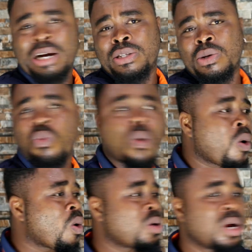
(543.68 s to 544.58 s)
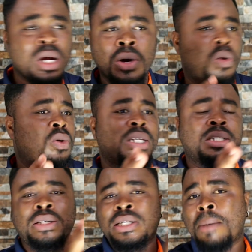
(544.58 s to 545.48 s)
there's a war or
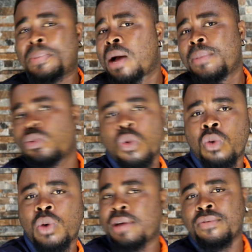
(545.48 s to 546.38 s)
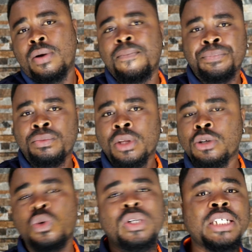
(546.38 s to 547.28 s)
there's an upcoming war, whatever.
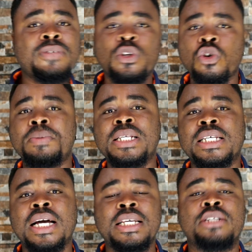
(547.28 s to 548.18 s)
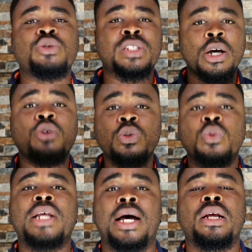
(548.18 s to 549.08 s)
So this video basically is to tell
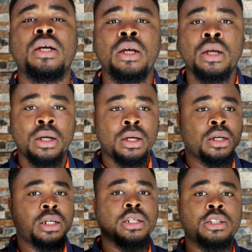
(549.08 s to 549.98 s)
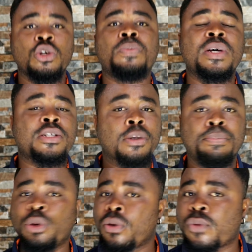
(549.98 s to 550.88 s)
you that Ethiopia is a
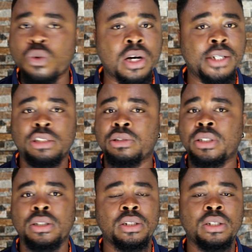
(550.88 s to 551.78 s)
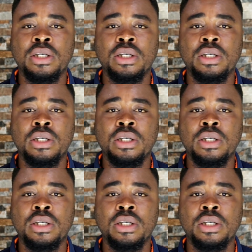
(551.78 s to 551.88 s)
beautiful country.